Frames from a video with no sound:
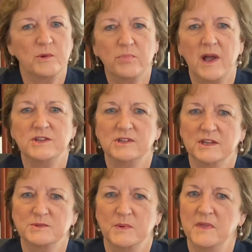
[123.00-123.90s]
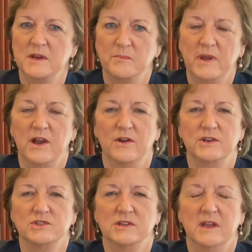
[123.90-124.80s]
projects within a
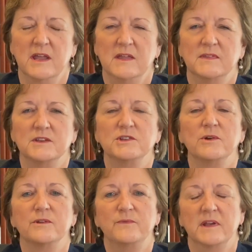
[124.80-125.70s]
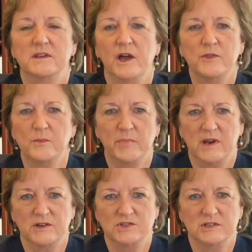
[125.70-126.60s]
parish that don't affect other
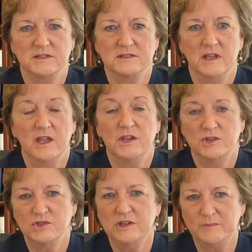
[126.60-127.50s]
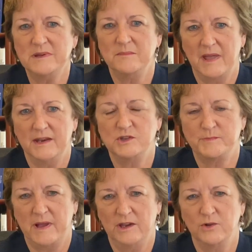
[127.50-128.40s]
parishes should be managed
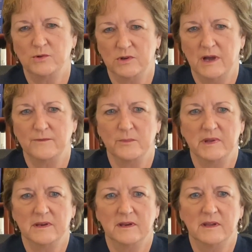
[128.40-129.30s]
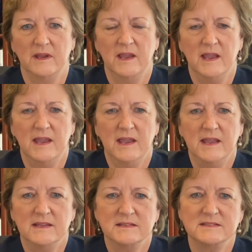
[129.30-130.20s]
by local government.
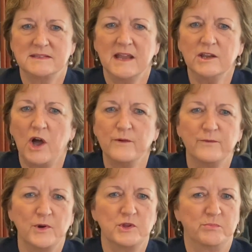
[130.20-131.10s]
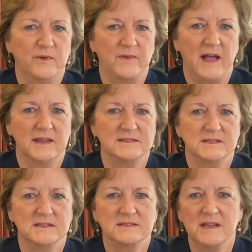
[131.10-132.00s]
State law further provides that
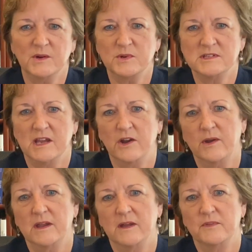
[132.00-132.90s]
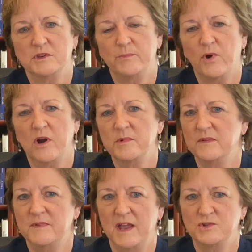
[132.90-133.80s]
the Secretary of the Department of
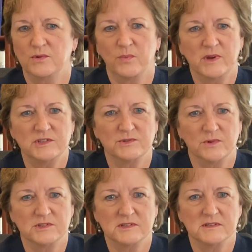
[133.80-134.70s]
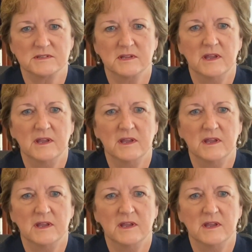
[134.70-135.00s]
Natural Resources